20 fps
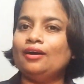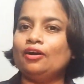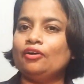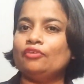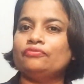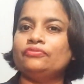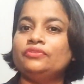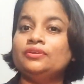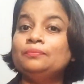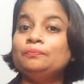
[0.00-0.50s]

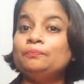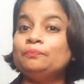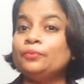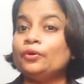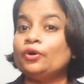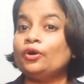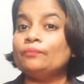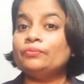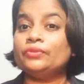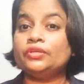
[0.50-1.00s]
of the
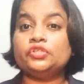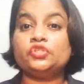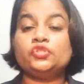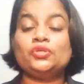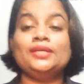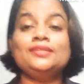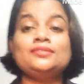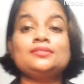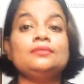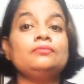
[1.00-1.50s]
poem The
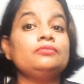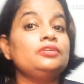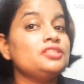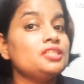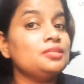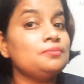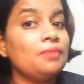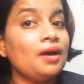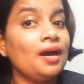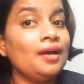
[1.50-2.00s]
Shed
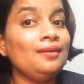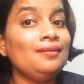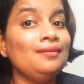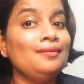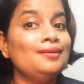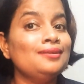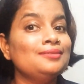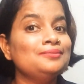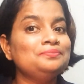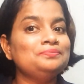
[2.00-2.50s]
written by
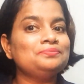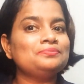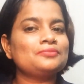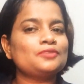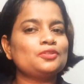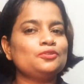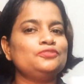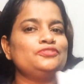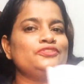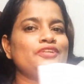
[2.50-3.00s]

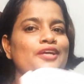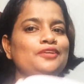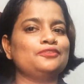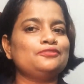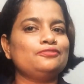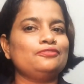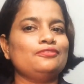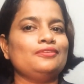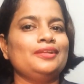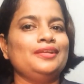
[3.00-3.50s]

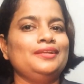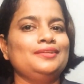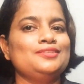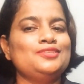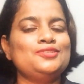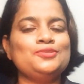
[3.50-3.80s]
Frank Flynn.